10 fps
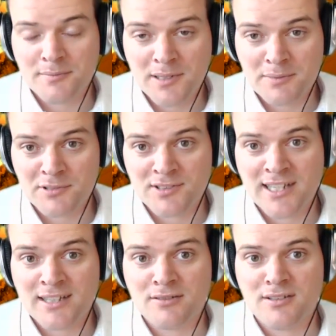people
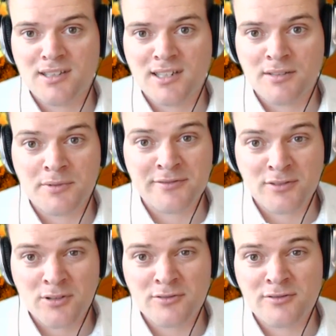now. We've
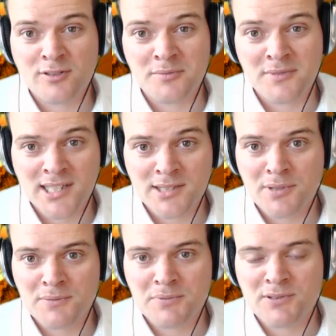grown from 9
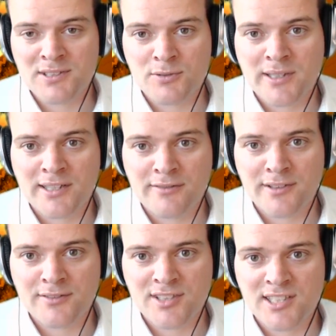people in
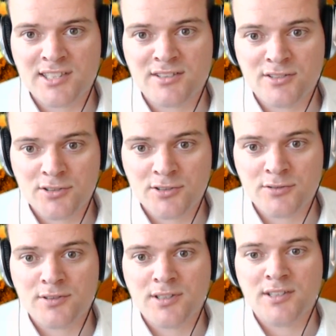2015
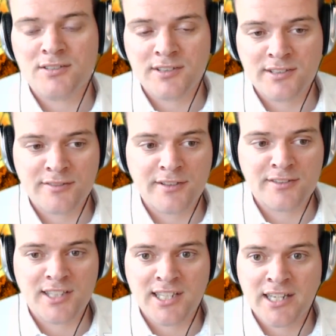to
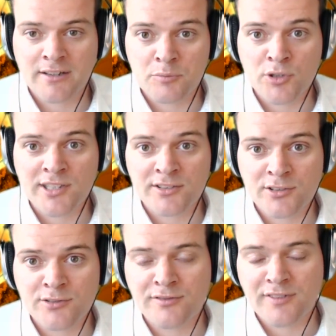350 now, and more than
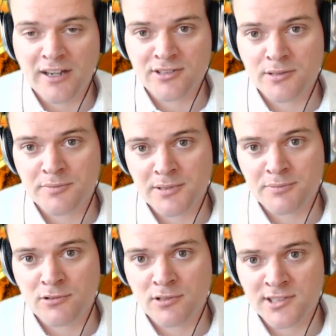2,000
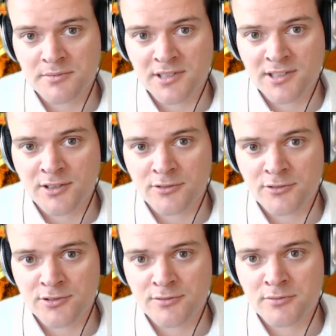people contributed code
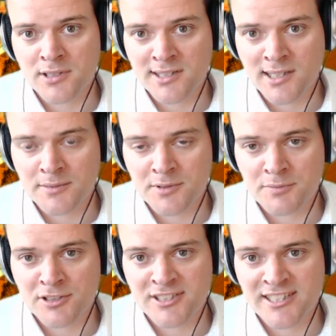to GitLab, the
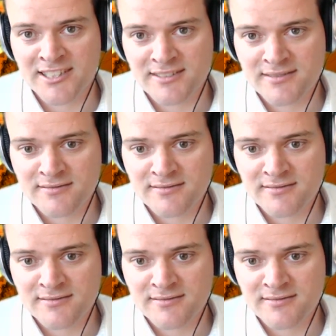project.